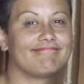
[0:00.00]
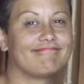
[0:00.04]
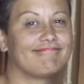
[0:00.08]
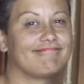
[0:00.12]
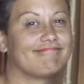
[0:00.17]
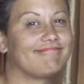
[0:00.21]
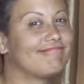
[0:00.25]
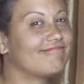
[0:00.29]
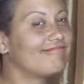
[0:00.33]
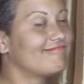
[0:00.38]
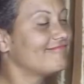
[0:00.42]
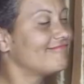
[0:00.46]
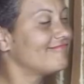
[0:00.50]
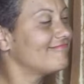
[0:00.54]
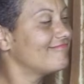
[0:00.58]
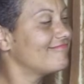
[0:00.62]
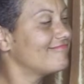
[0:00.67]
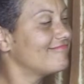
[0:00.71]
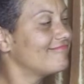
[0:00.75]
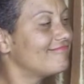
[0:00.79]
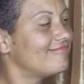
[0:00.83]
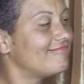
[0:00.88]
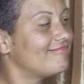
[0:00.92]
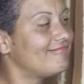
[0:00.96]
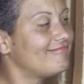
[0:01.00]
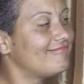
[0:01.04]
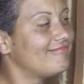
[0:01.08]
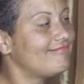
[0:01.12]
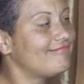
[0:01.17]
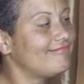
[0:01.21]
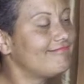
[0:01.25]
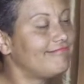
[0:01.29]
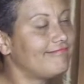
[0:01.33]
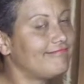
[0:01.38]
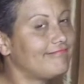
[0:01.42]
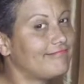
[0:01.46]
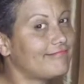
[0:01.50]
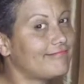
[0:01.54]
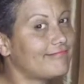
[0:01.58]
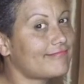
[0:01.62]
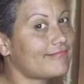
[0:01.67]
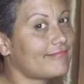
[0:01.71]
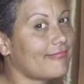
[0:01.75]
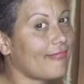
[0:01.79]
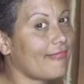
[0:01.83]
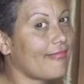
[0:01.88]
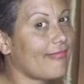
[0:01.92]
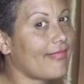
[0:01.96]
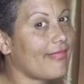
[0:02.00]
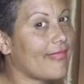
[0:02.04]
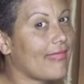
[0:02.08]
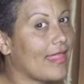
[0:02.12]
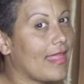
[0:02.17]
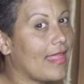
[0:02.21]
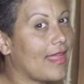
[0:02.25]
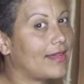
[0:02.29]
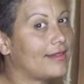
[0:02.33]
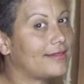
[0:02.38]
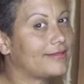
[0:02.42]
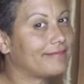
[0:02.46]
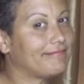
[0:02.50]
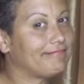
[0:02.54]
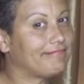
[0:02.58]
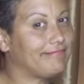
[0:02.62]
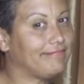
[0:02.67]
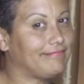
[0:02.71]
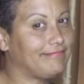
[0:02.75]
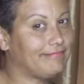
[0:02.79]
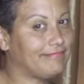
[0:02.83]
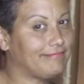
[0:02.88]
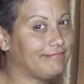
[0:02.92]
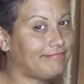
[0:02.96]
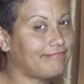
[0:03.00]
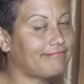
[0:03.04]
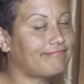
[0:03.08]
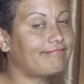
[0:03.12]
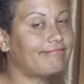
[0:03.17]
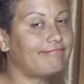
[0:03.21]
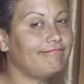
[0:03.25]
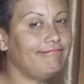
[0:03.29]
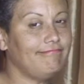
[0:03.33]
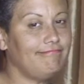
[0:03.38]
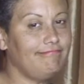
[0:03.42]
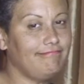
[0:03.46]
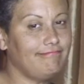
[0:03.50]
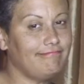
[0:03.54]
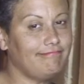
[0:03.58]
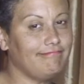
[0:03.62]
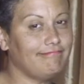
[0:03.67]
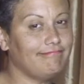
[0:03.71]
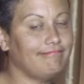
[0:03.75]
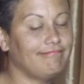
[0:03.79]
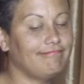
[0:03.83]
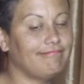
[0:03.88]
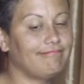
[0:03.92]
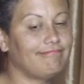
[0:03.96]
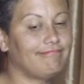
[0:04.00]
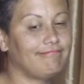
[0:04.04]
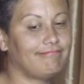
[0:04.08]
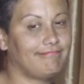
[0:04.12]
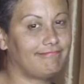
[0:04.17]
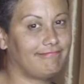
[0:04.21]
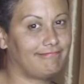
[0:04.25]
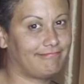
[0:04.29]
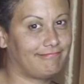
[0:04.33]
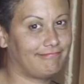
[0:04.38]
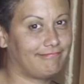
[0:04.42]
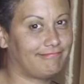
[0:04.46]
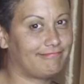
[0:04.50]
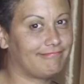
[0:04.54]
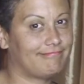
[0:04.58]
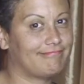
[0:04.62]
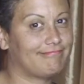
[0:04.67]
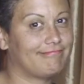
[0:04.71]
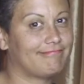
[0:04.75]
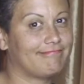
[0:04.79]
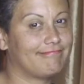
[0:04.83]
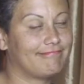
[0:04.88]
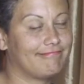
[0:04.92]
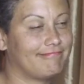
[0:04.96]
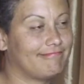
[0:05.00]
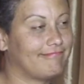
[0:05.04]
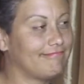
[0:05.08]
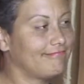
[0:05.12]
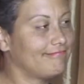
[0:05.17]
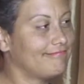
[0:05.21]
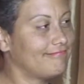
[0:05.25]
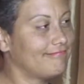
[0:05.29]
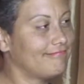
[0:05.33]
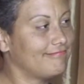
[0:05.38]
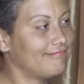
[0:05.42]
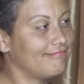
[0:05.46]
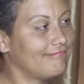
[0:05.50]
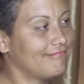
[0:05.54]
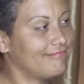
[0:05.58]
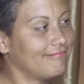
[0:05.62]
(not speaking)